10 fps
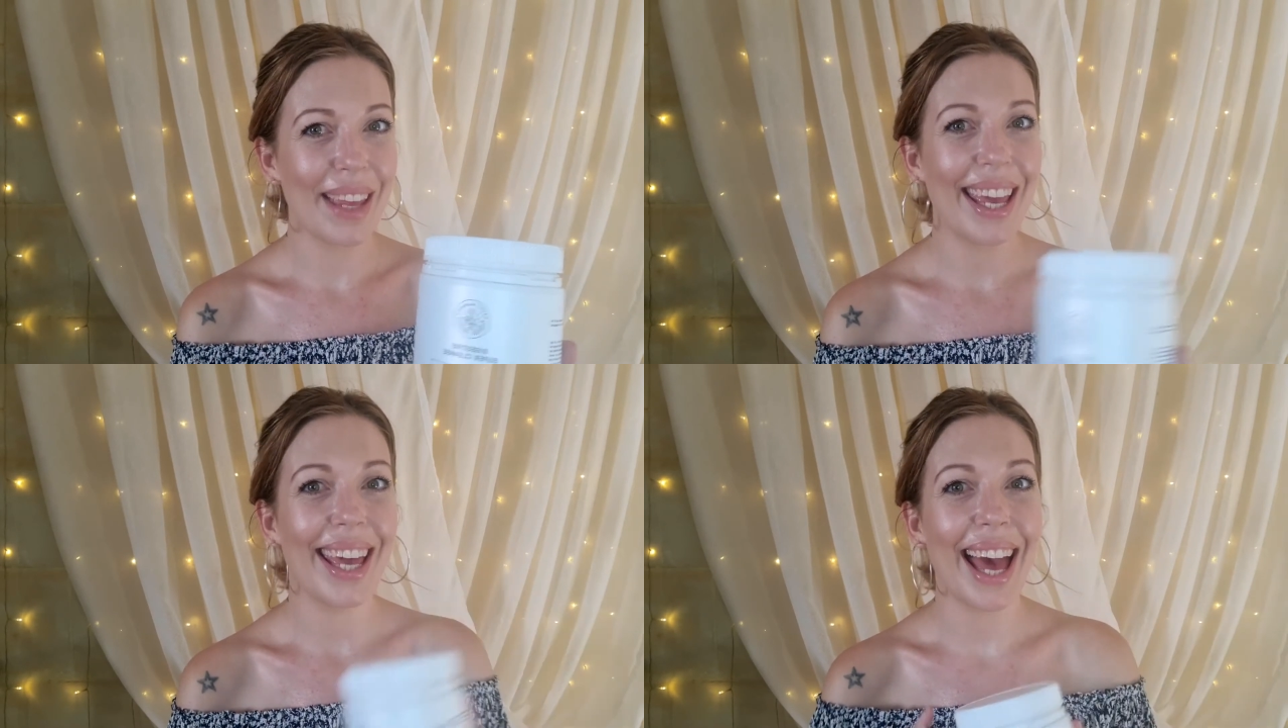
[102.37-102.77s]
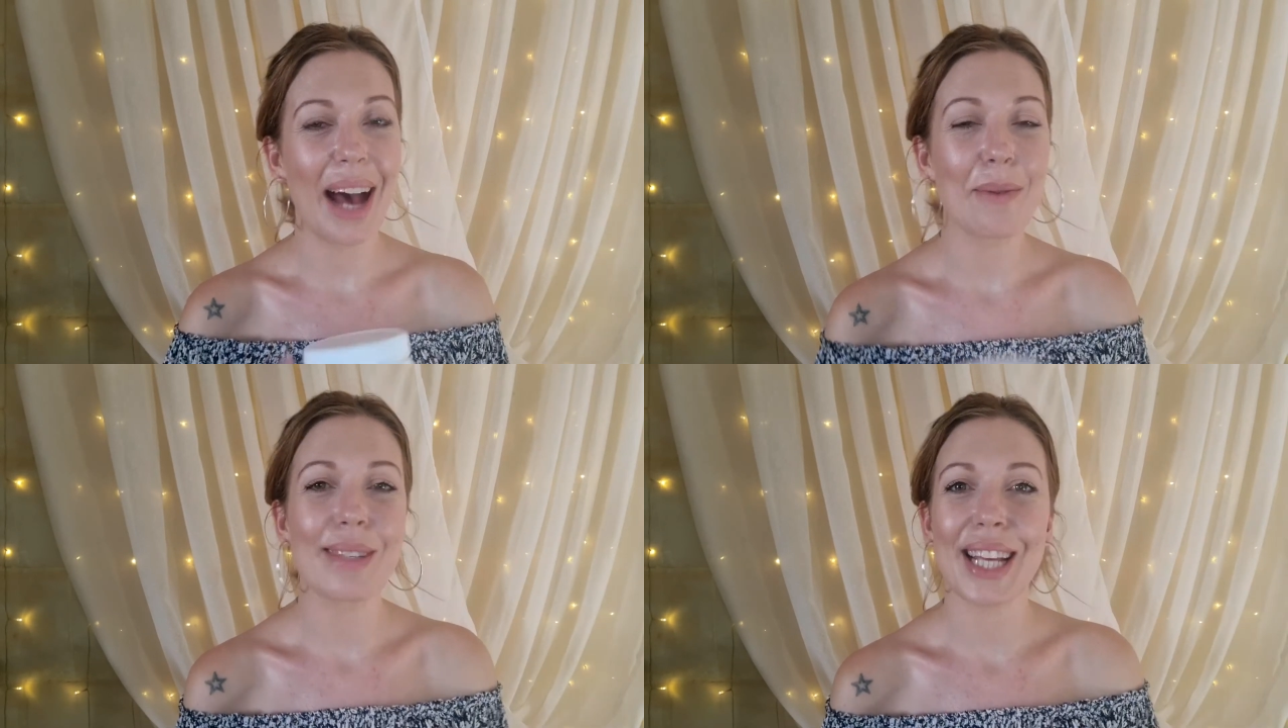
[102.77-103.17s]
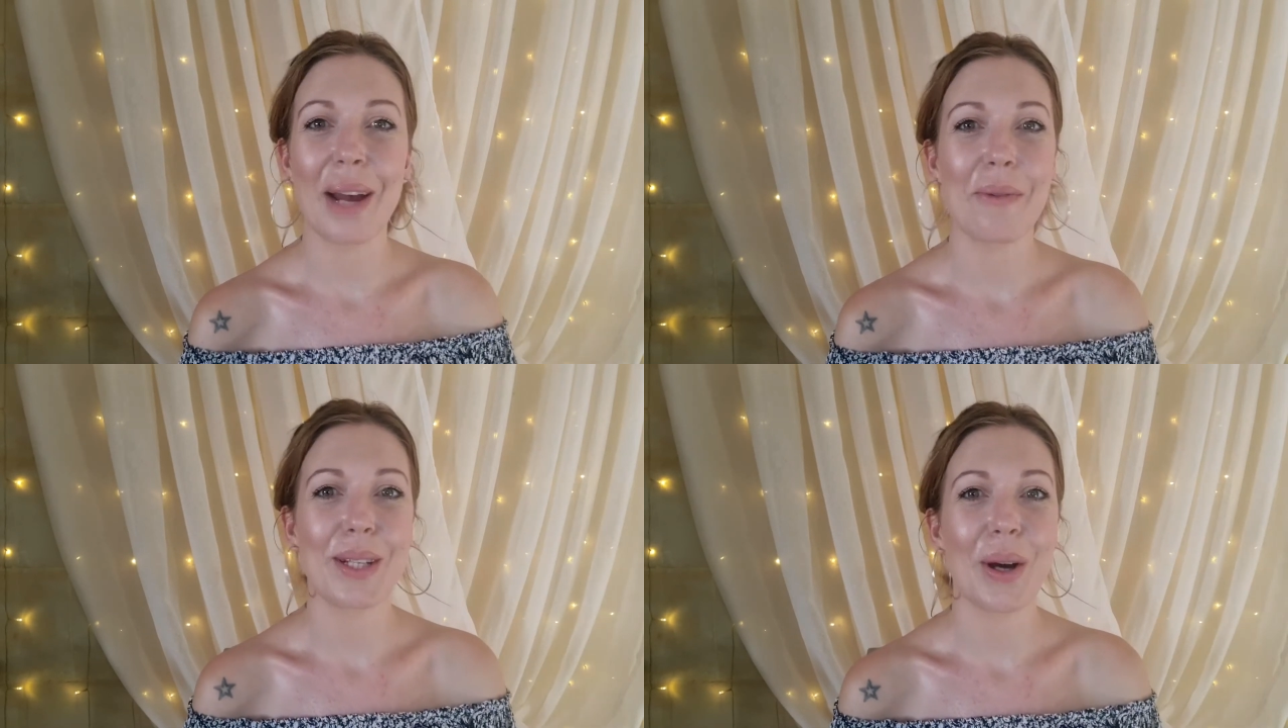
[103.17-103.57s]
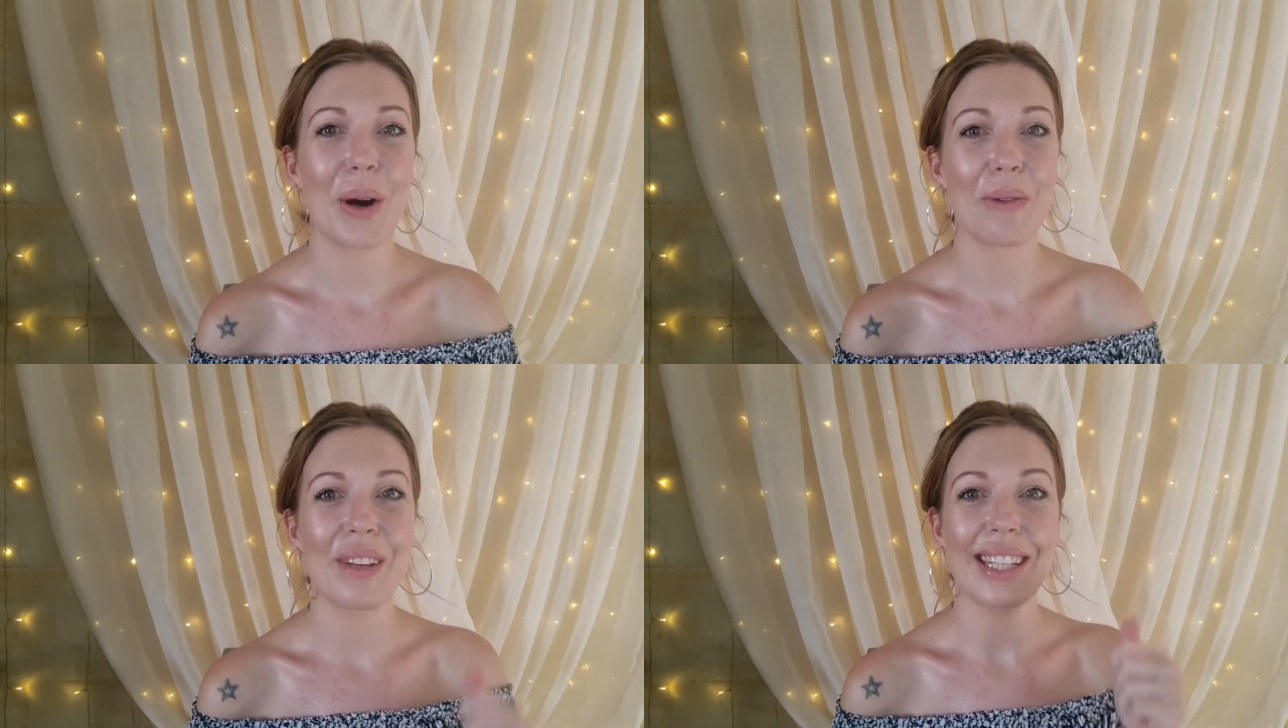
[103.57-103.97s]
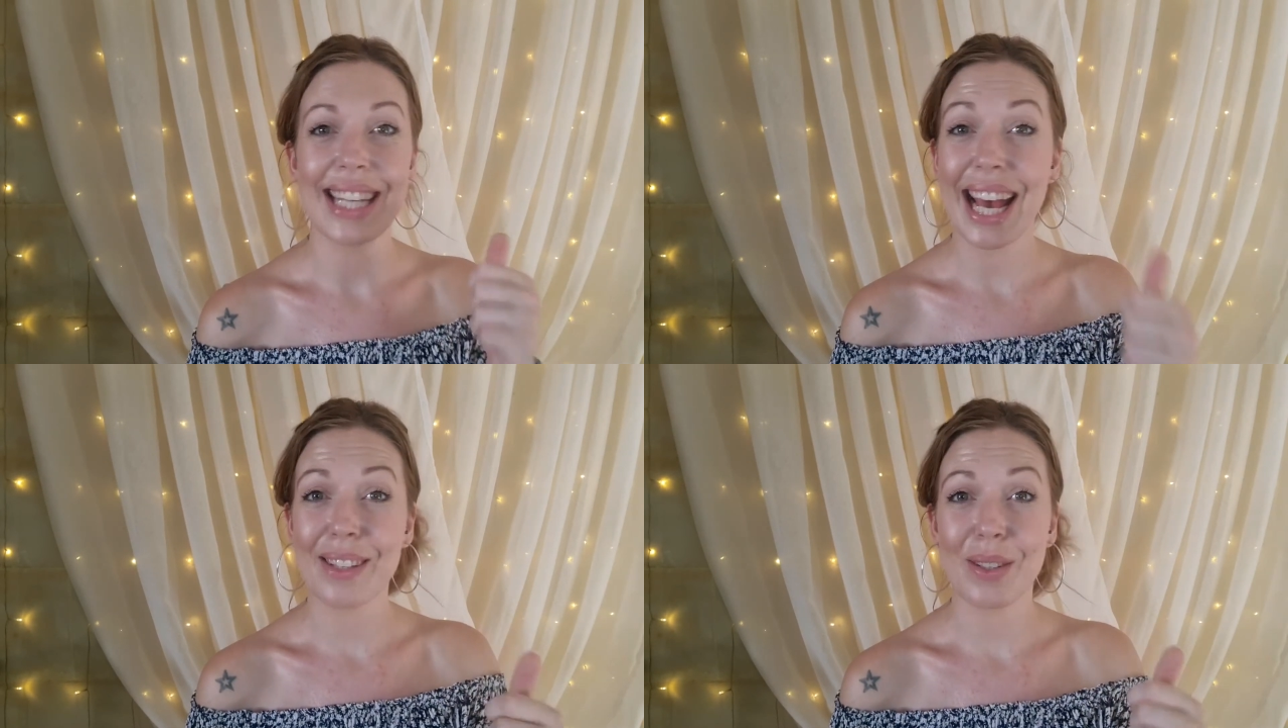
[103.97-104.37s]
It helps to get rid of
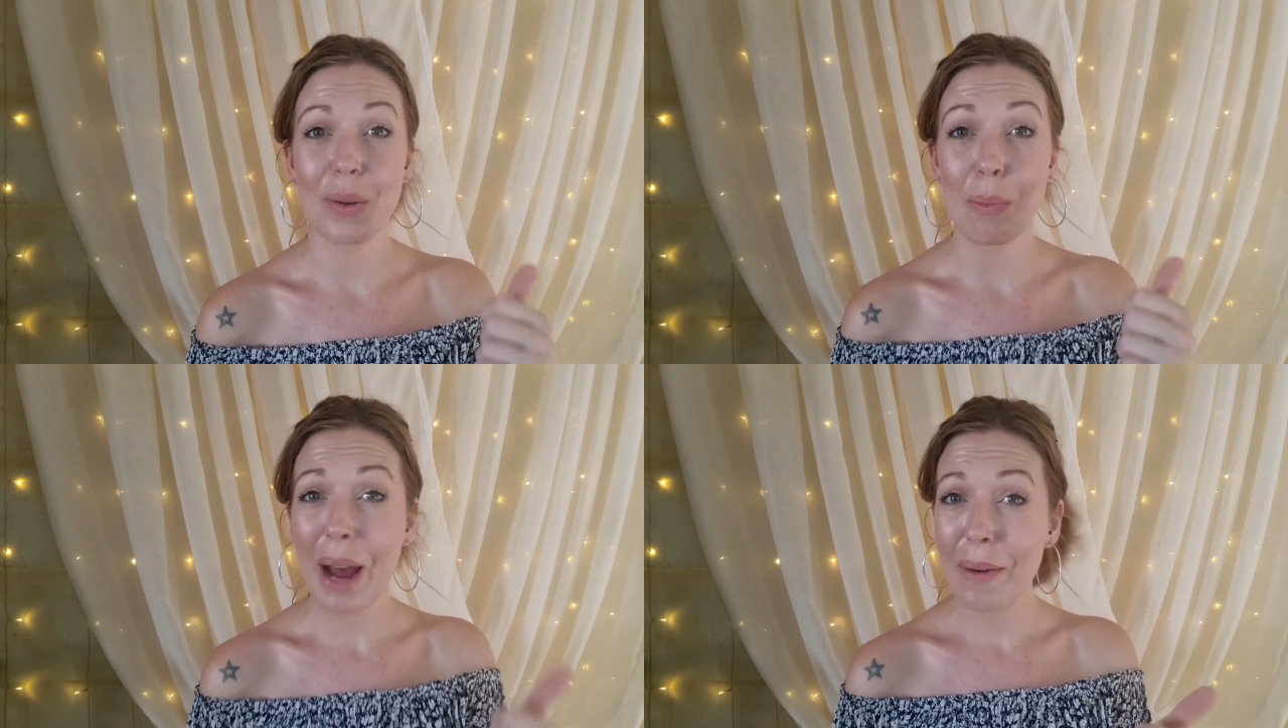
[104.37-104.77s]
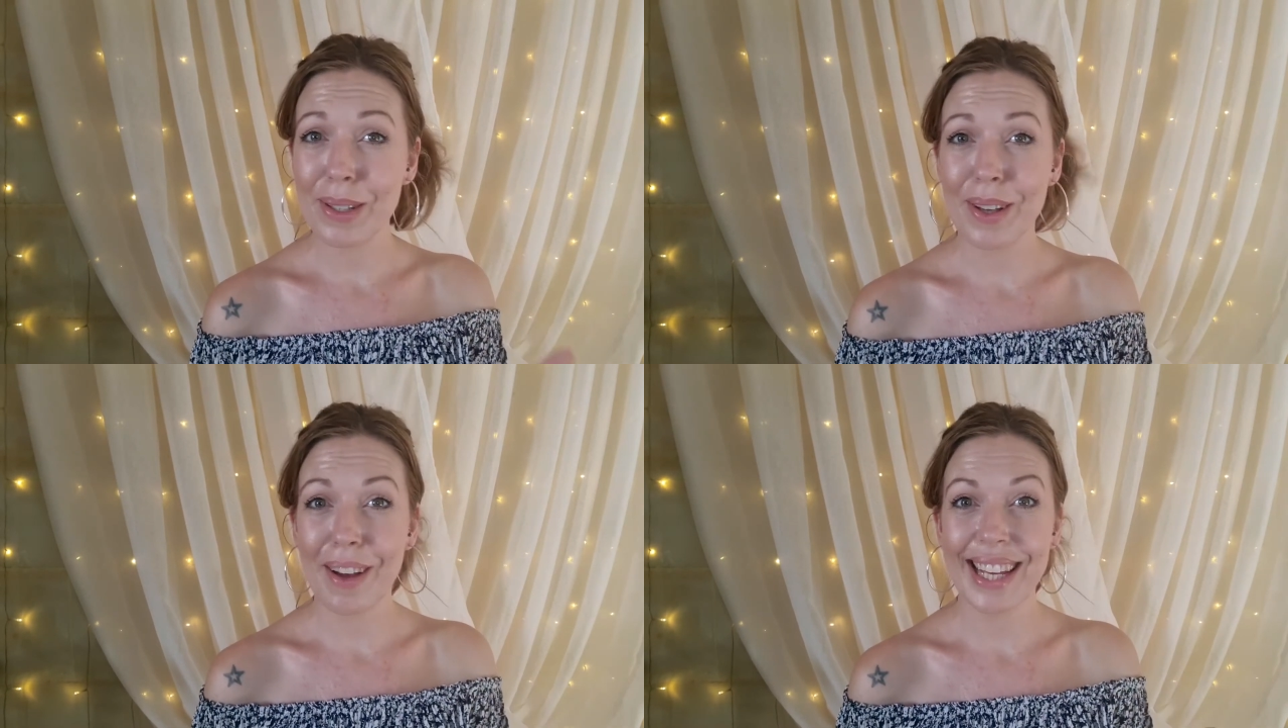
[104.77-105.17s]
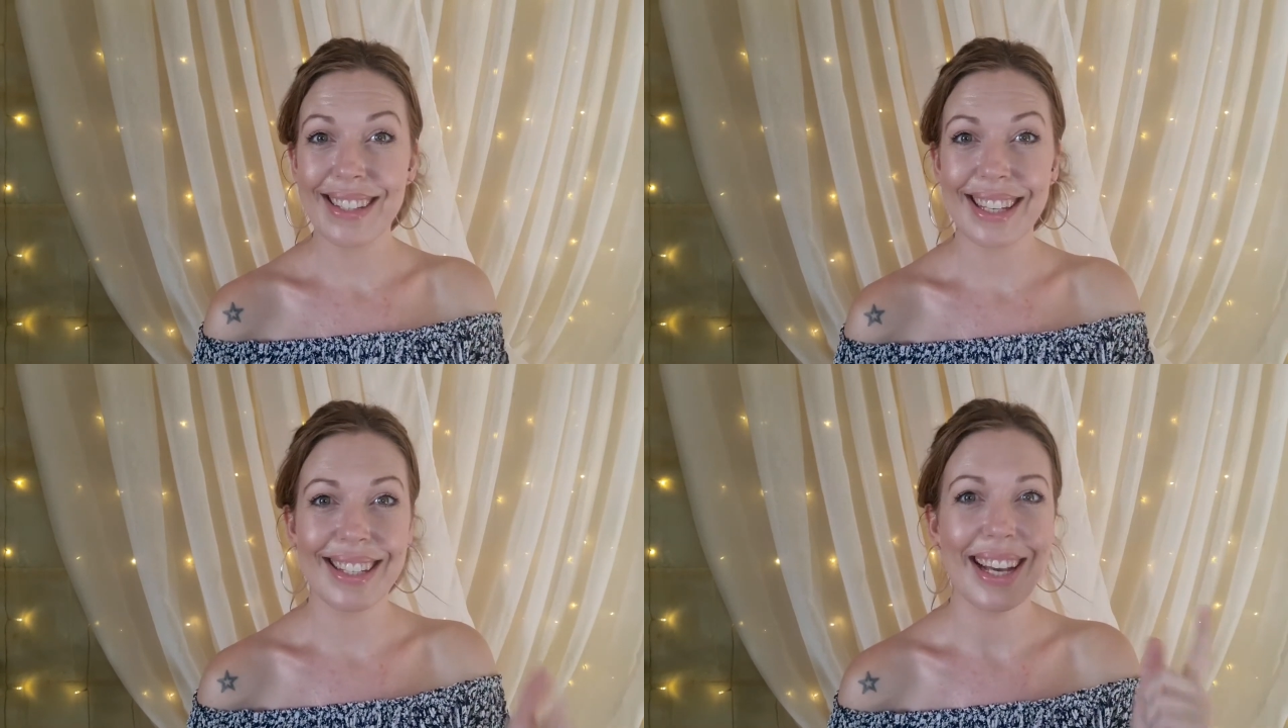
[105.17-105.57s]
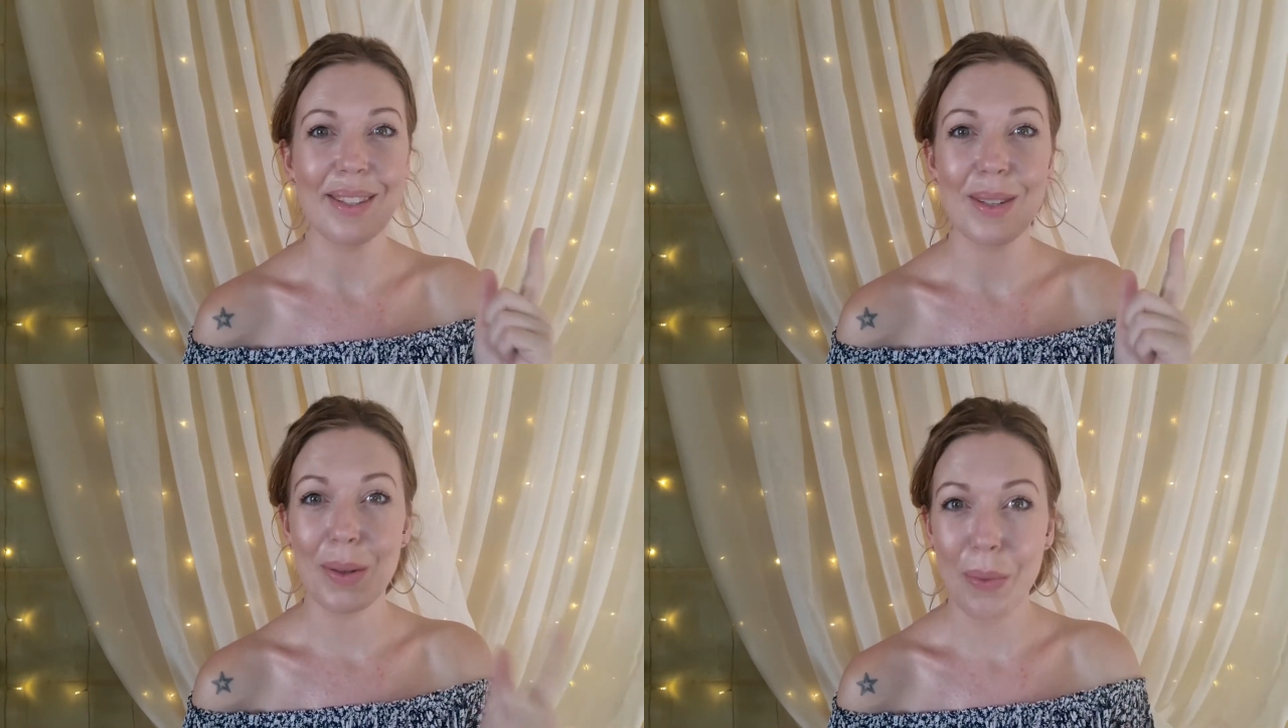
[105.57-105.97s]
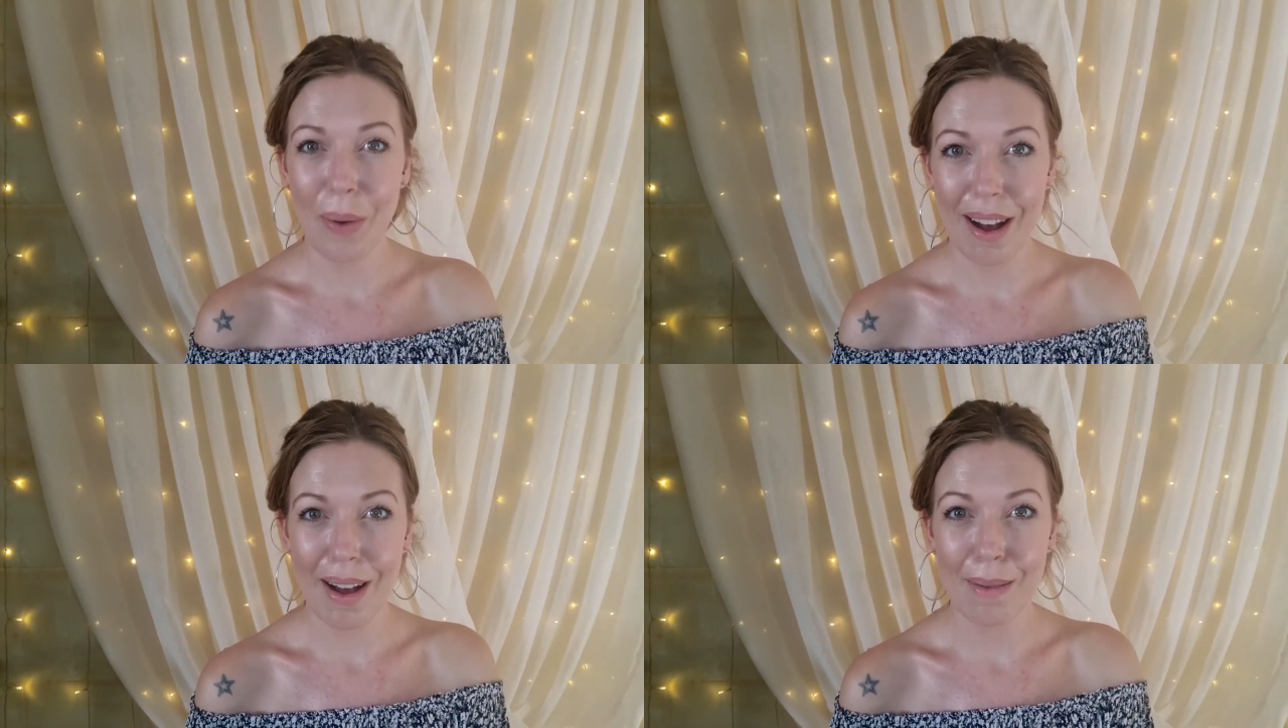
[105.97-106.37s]
intestinal parasites, intestinal
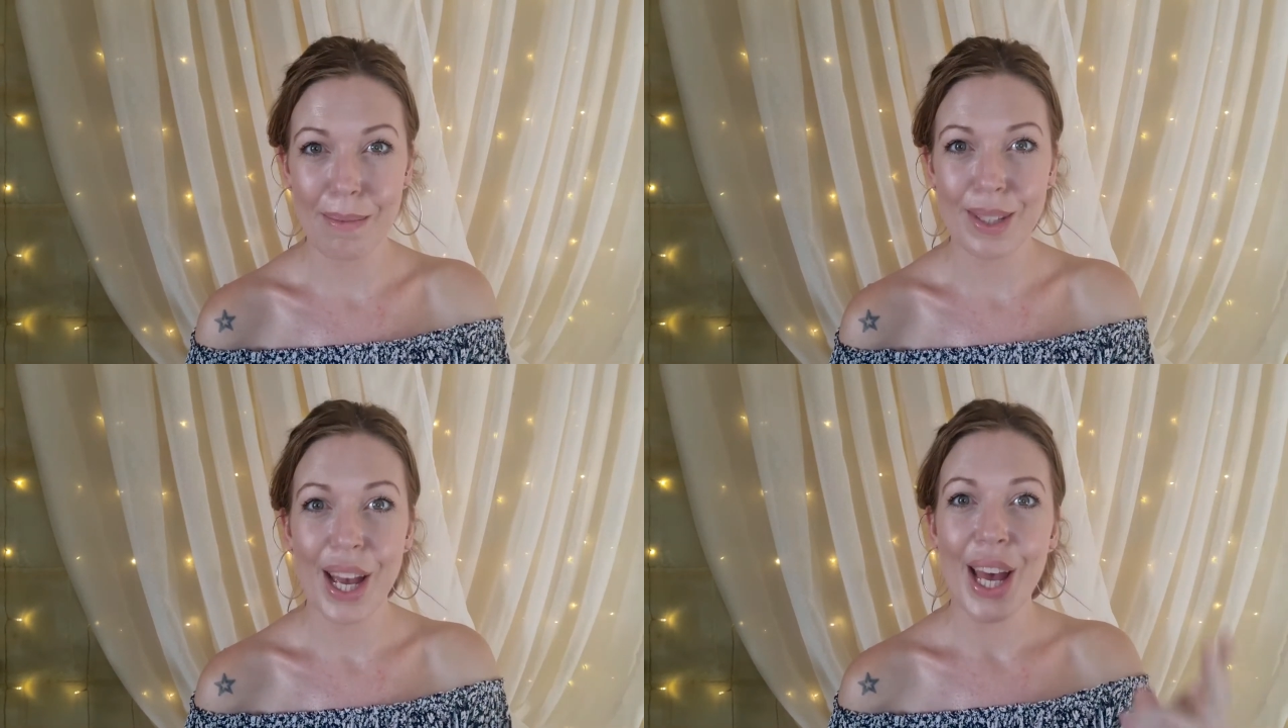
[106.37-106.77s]
worms,